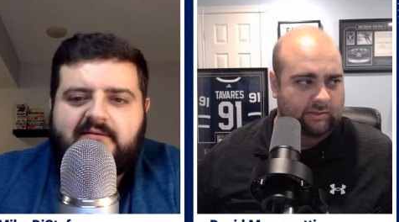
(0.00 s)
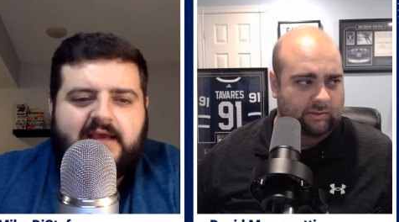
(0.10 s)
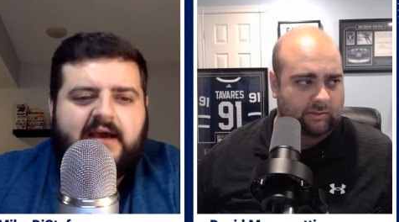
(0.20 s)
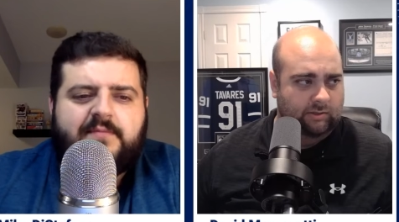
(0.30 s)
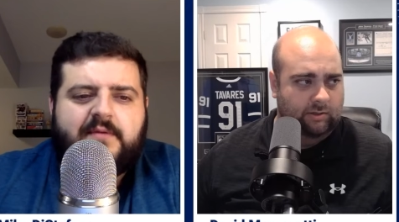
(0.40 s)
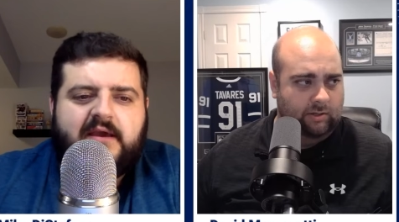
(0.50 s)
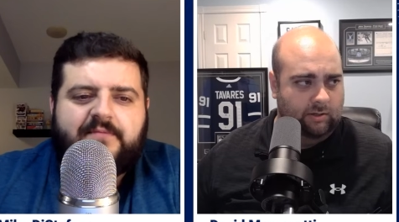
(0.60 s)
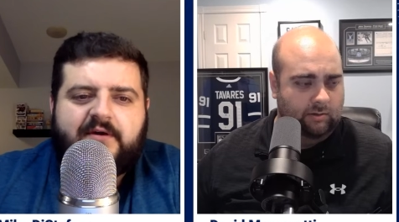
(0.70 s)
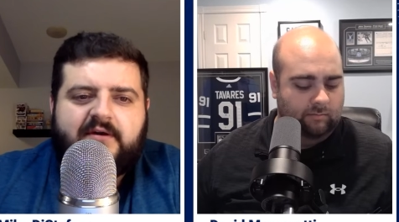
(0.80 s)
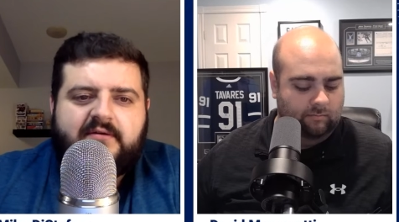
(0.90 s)
Speaker 1: got to be
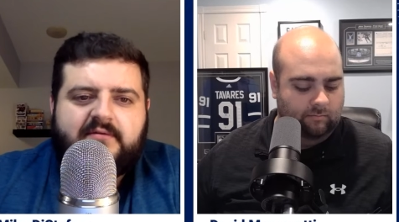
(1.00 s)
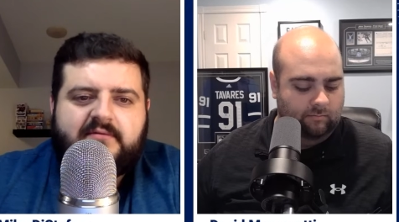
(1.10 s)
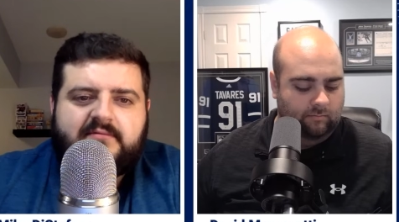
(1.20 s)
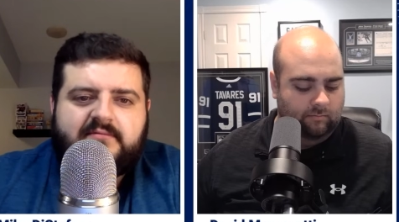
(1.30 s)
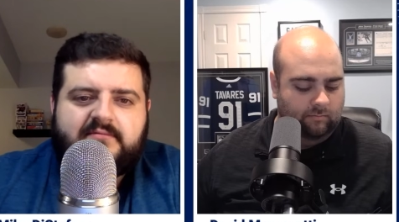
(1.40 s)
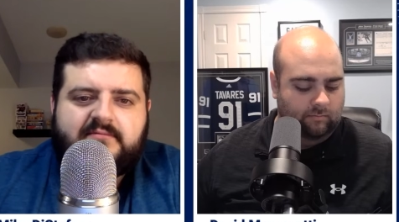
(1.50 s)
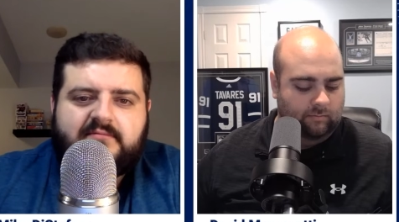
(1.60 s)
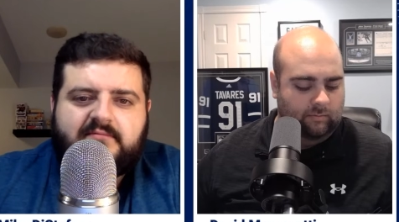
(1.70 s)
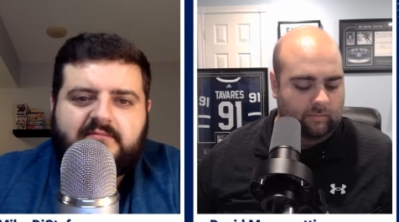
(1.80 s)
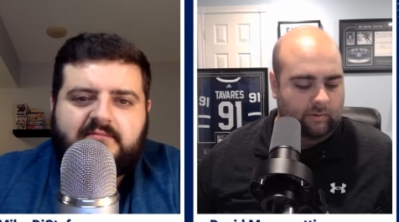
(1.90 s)
up there.
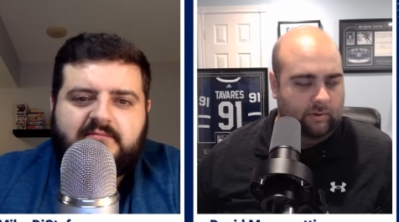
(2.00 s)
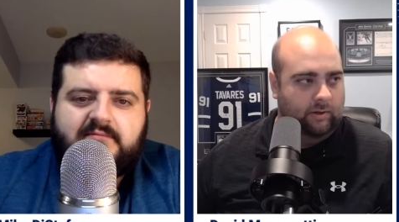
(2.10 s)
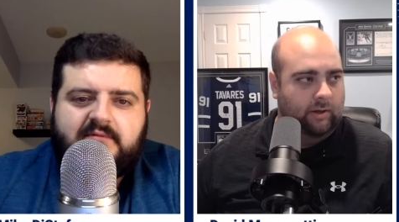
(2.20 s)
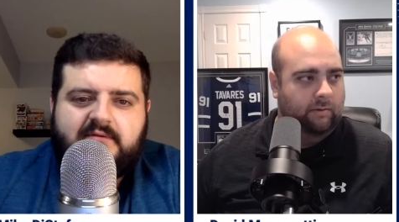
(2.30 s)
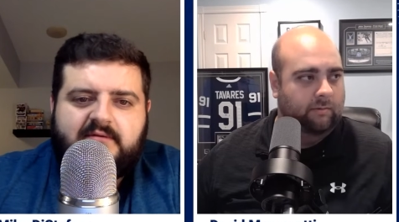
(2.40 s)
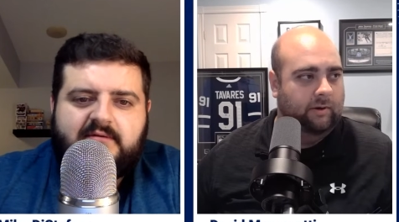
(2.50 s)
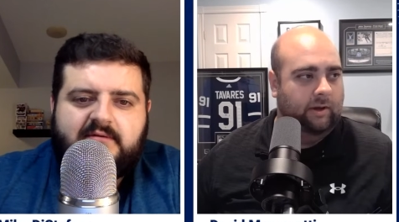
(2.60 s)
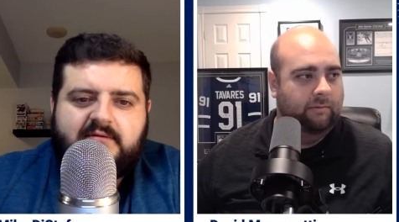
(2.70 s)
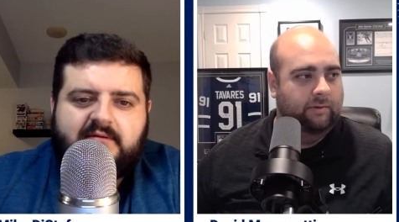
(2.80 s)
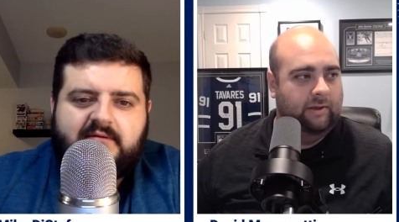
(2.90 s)
Speaker 2: I would
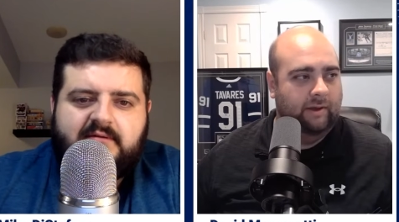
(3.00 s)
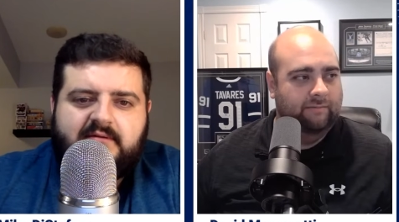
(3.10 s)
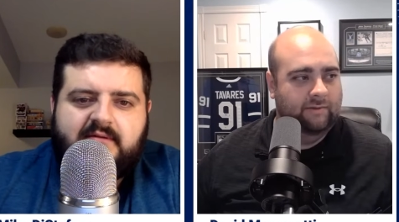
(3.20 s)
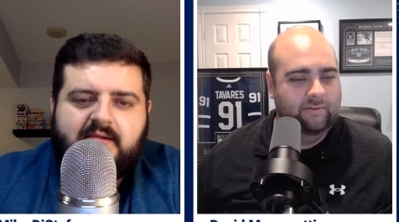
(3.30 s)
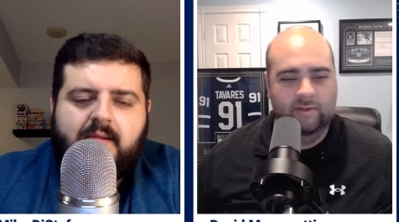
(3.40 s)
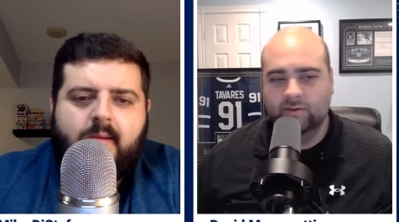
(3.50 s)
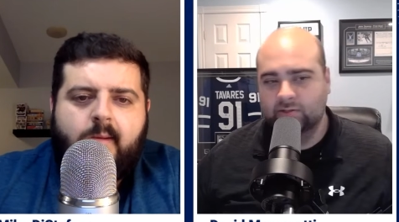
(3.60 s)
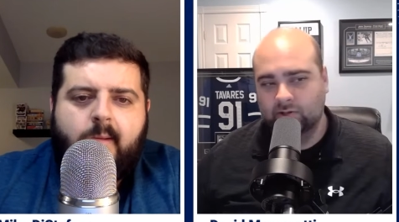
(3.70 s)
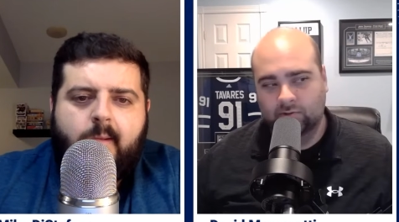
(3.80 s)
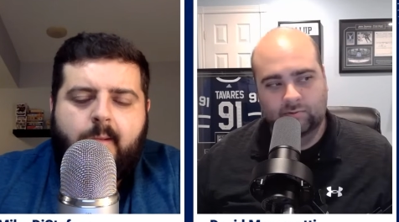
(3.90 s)
I would have to think
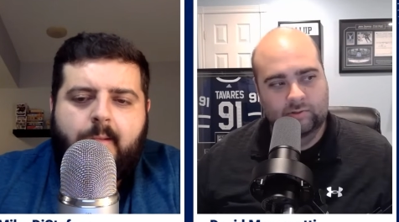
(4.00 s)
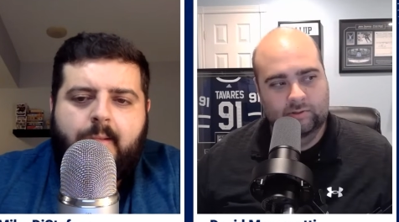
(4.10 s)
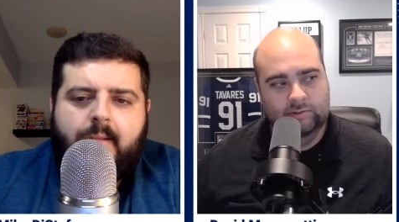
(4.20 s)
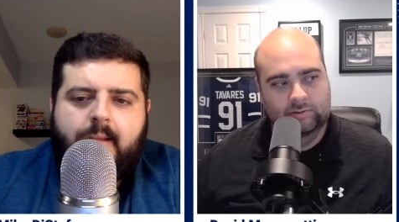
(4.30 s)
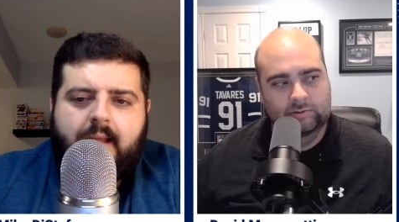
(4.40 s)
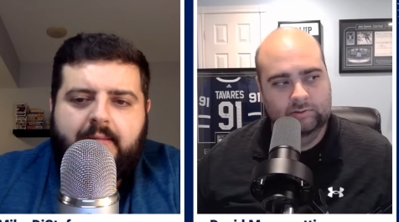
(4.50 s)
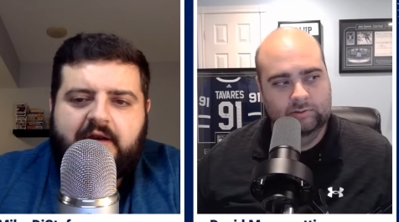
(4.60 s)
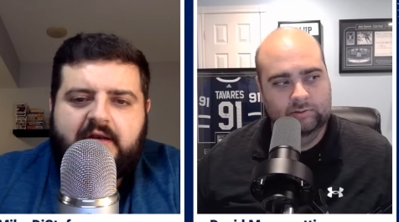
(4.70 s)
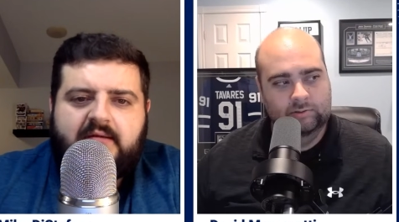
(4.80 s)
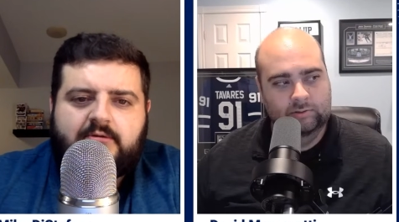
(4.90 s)
so. I'm
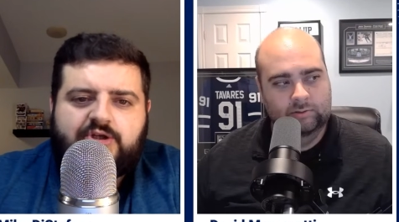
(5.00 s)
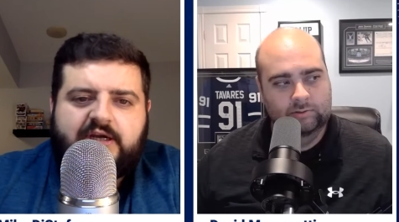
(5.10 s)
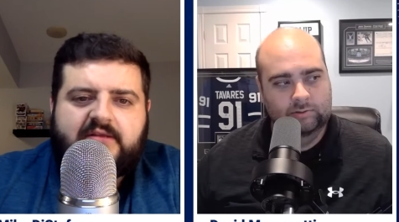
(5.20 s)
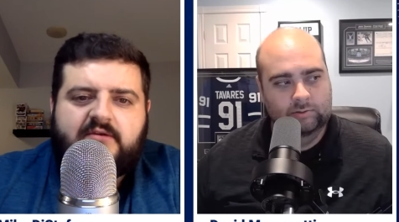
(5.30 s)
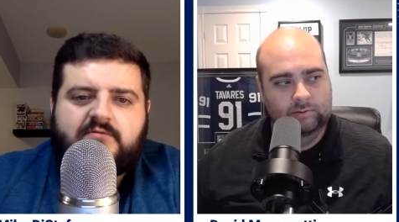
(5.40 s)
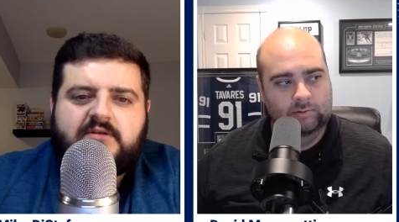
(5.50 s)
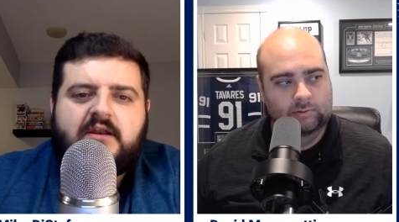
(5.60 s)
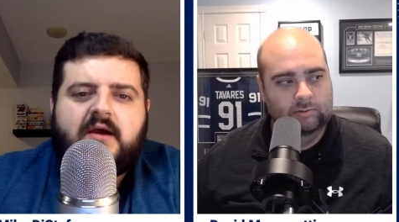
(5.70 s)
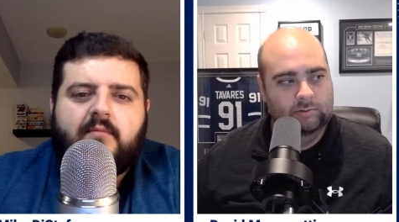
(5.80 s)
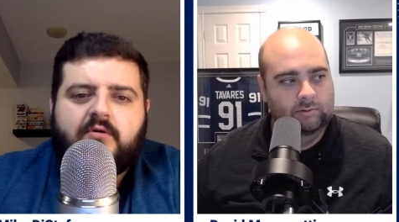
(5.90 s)
Speaker 1: gonna double check those
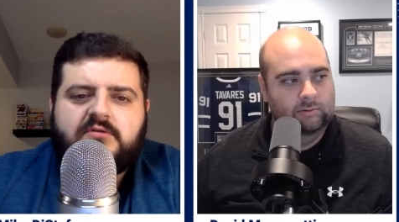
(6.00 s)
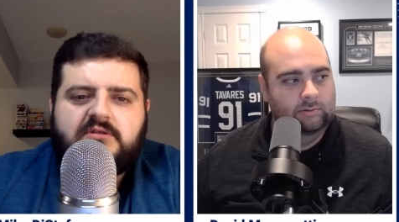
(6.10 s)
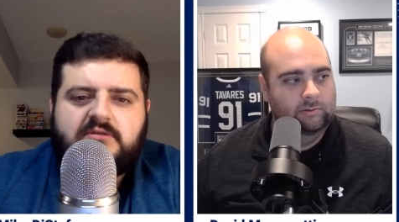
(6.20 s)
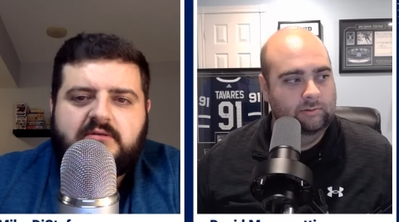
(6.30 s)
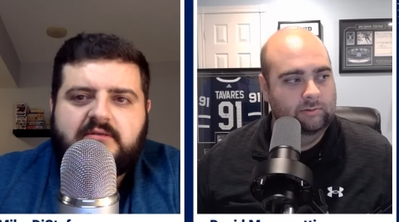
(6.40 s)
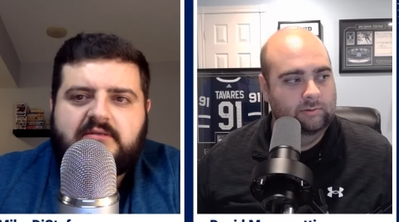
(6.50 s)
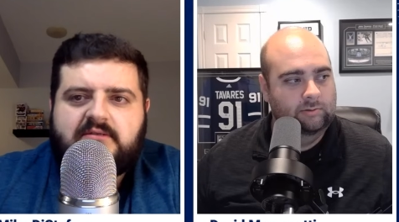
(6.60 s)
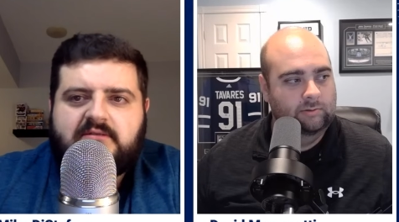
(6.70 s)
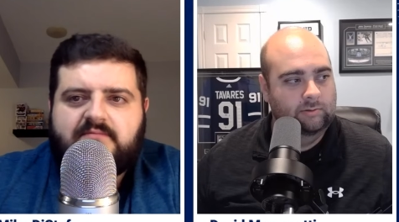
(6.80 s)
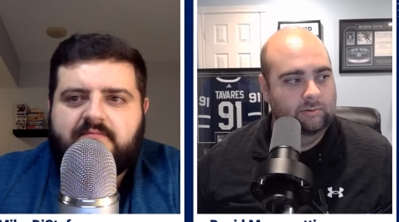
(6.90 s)
numbers.
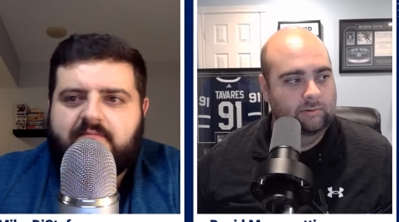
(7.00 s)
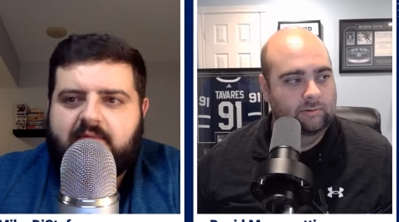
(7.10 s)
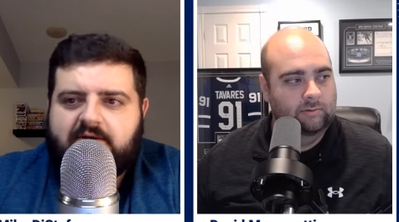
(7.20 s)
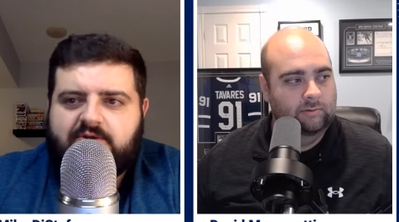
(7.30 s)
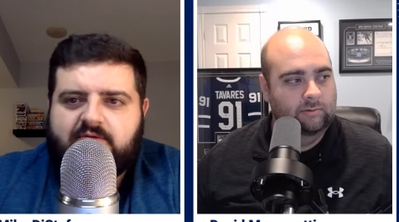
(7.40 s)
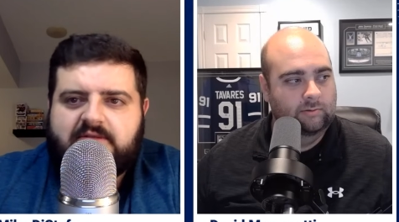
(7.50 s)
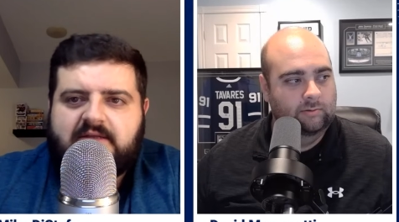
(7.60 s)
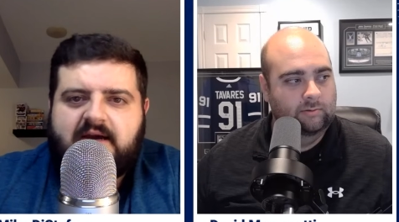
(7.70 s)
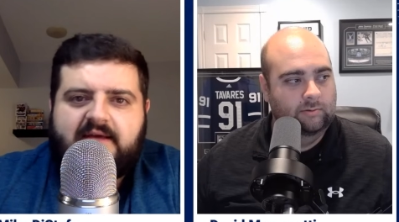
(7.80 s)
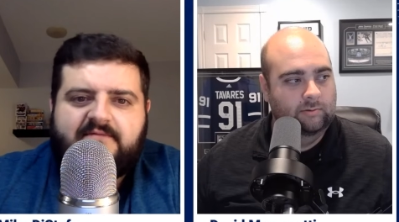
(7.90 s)
Let's make sure it's
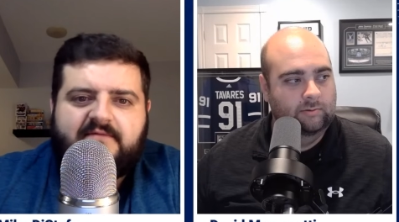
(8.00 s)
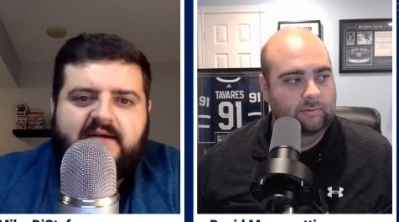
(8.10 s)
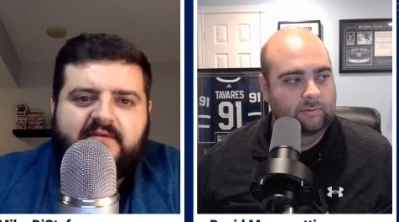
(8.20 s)
not at five